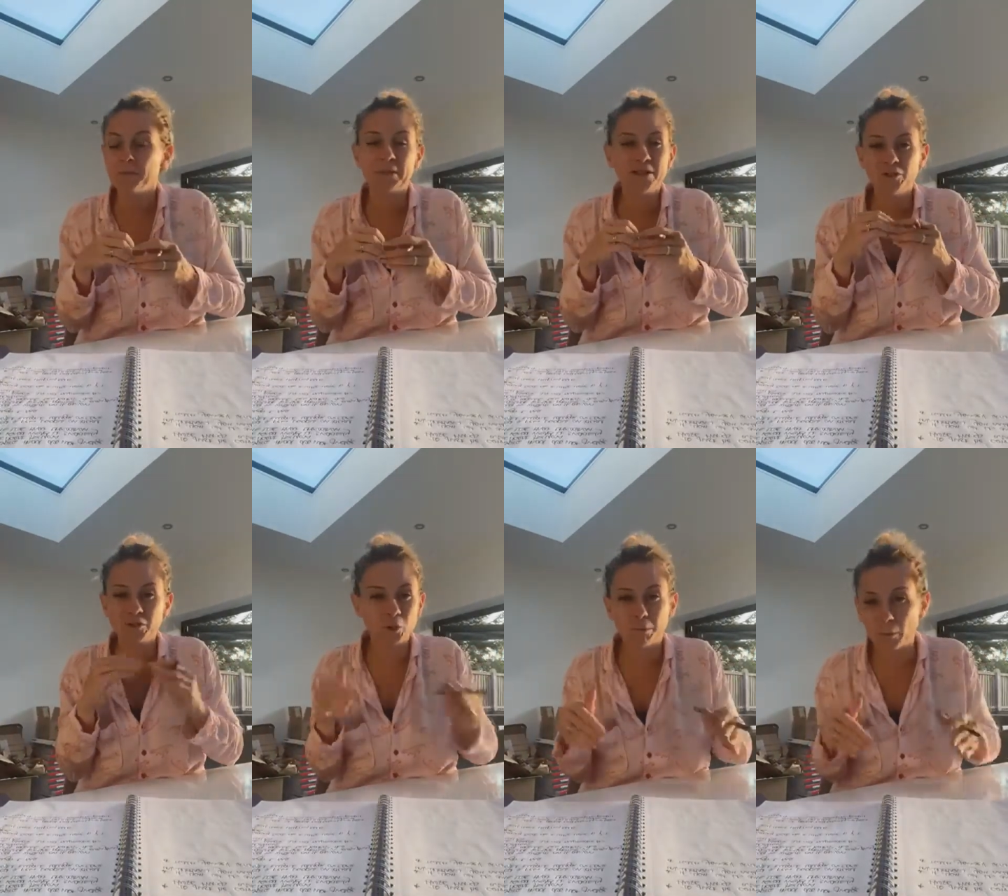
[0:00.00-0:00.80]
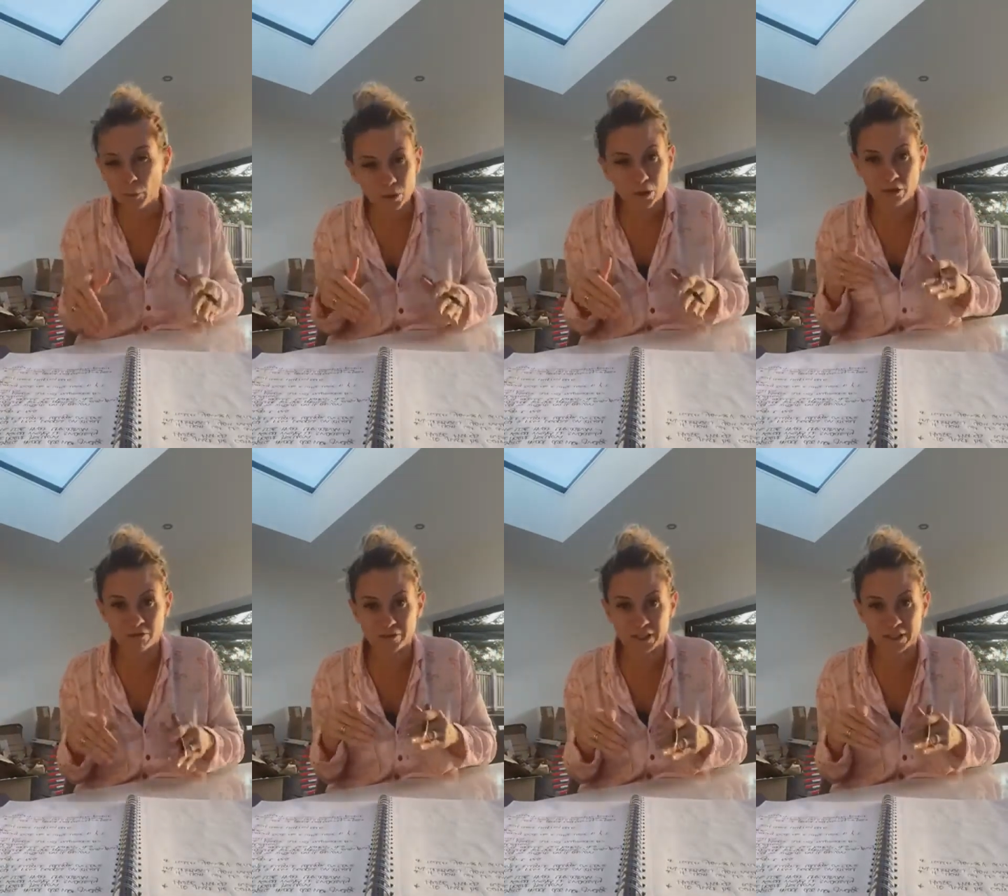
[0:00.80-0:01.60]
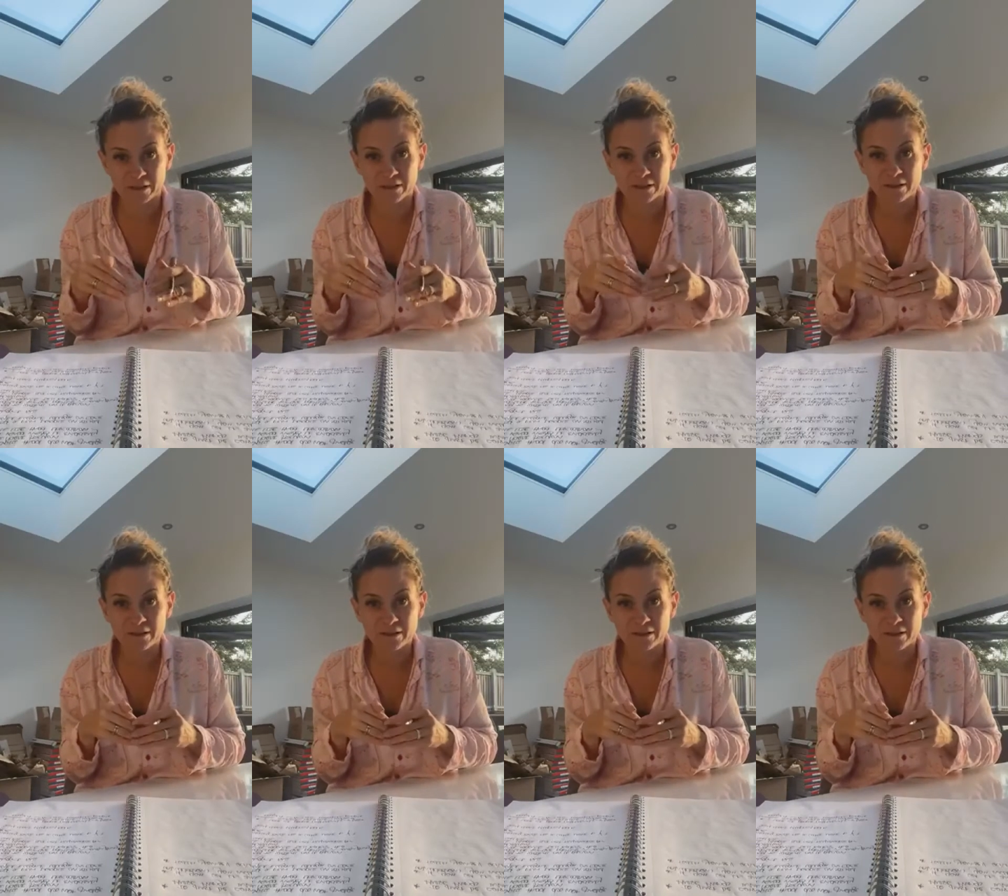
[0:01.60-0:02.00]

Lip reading: but you're not born confident.